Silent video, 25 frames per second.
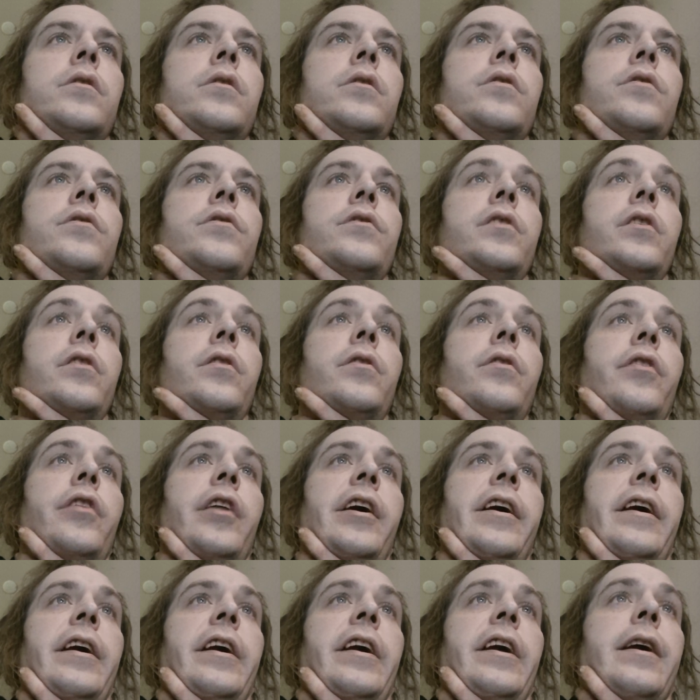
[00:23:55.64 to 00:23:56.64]
So
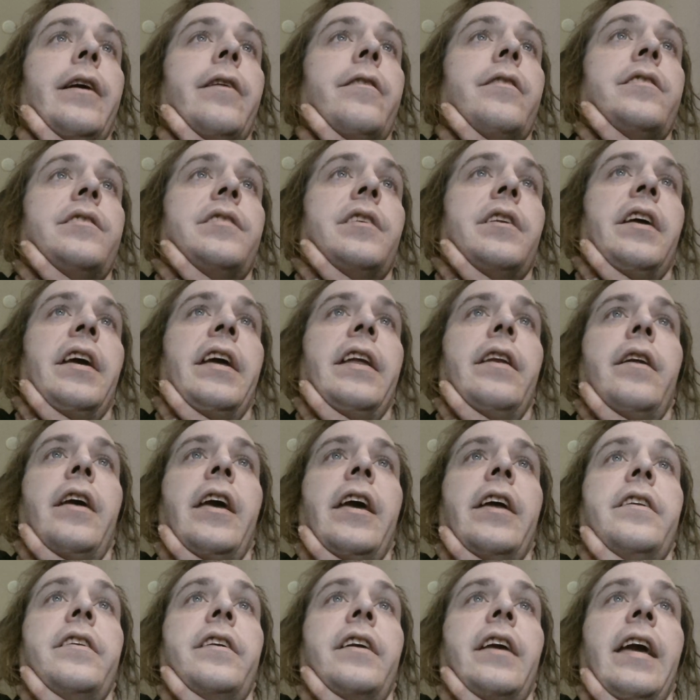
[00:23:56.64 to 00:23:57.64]
here is an
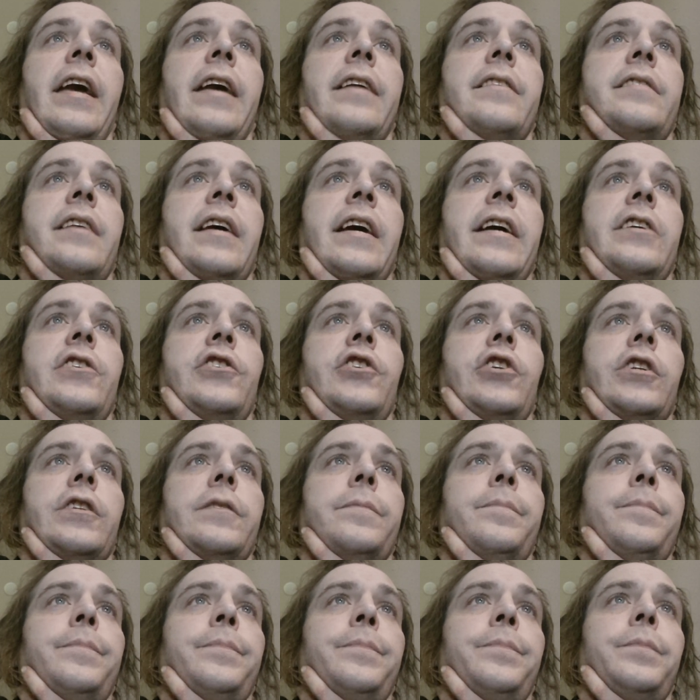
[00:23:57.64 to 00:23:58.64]

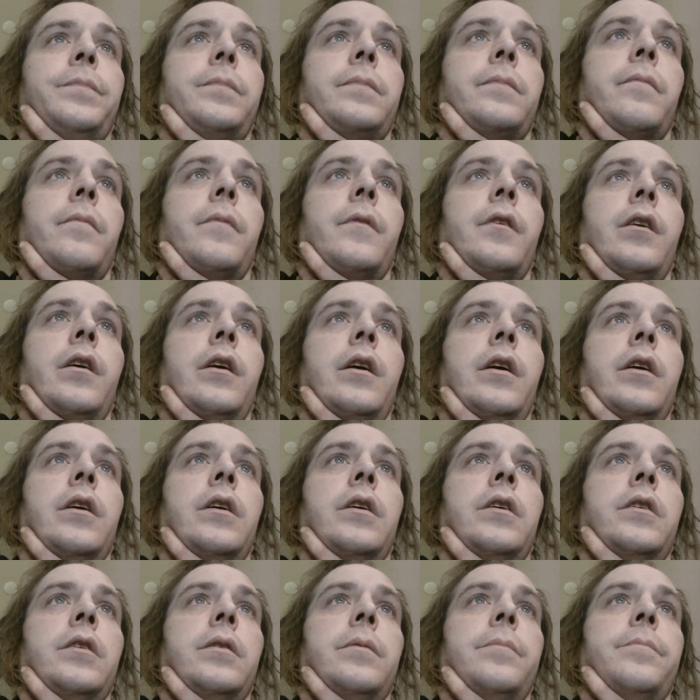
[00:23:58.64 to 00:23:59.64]
incantation
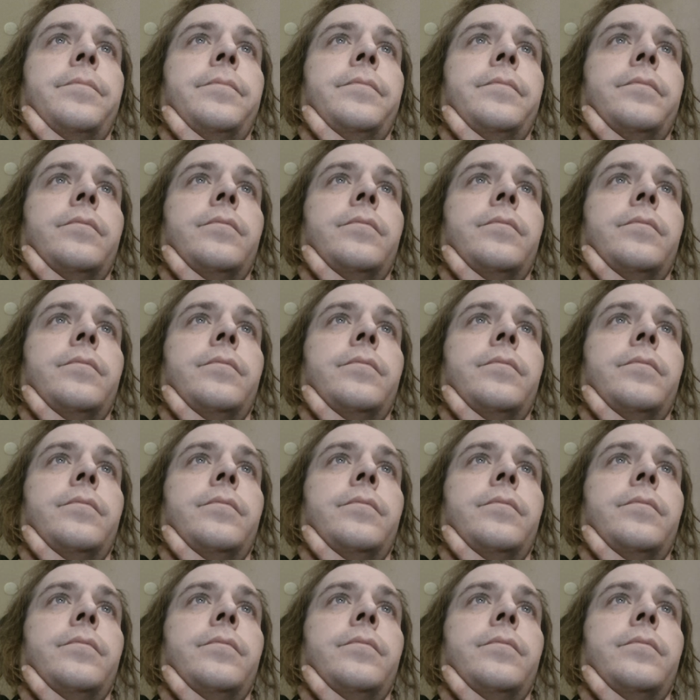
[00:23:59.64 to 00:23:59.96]
of